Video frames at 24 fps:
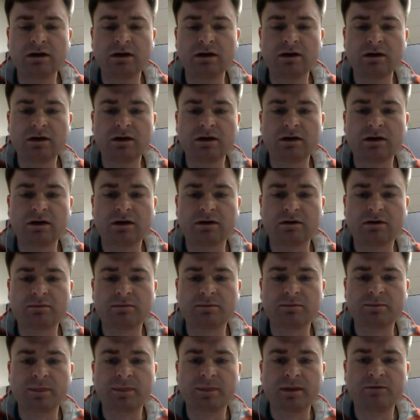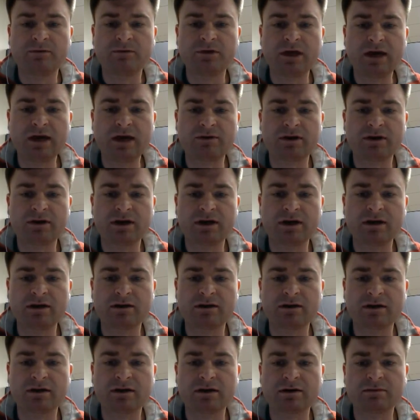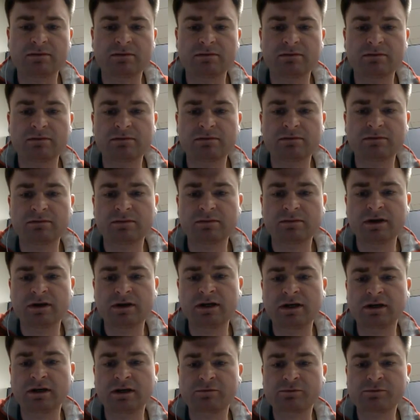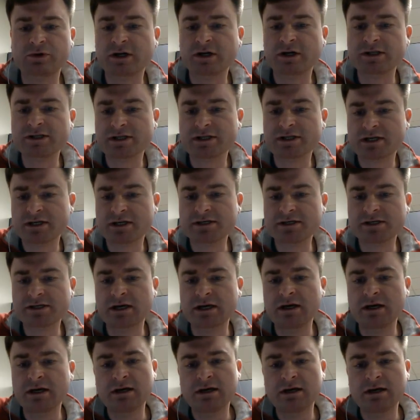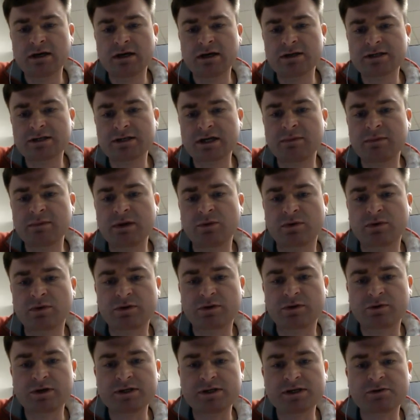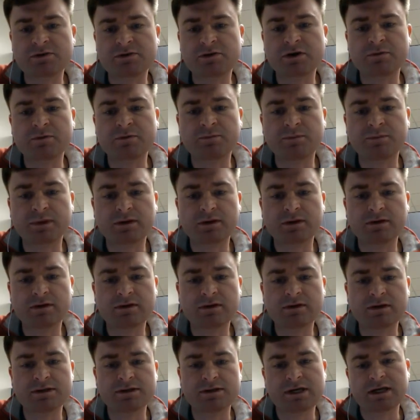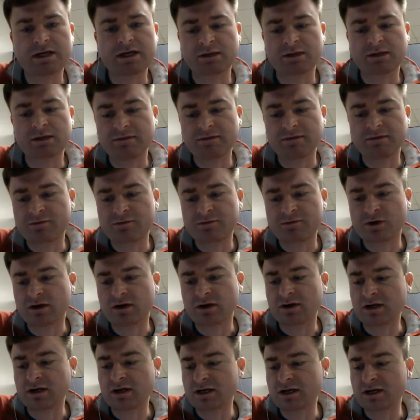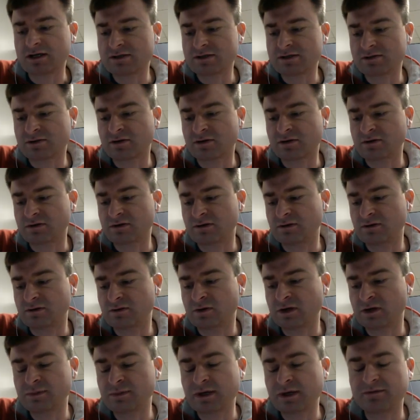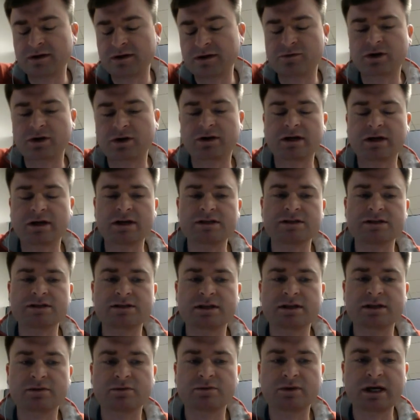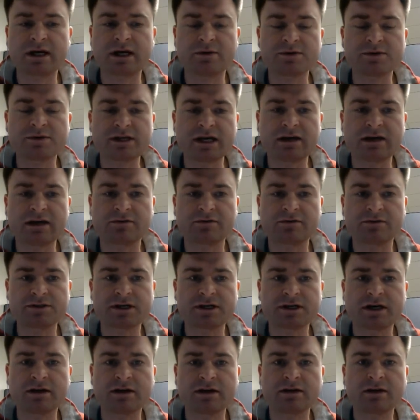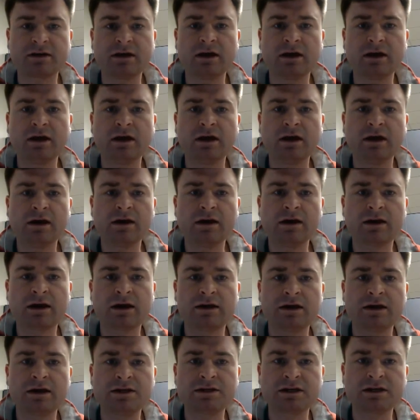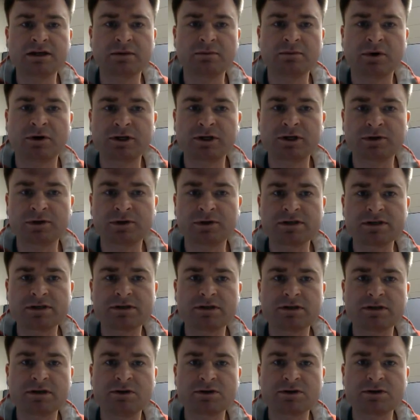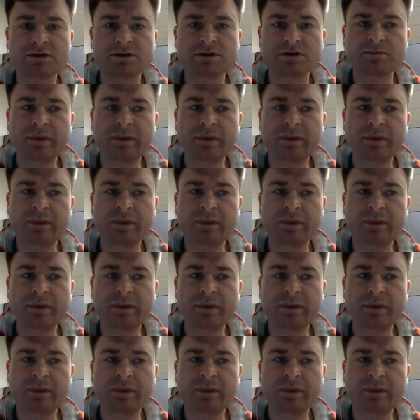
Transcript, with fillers: Um, if you haven't taken um, the addictive process, SAB 130, that's actually my favorite class or one of my favorite classes that when I was at Forsyth, and I teach it at multiple institutions.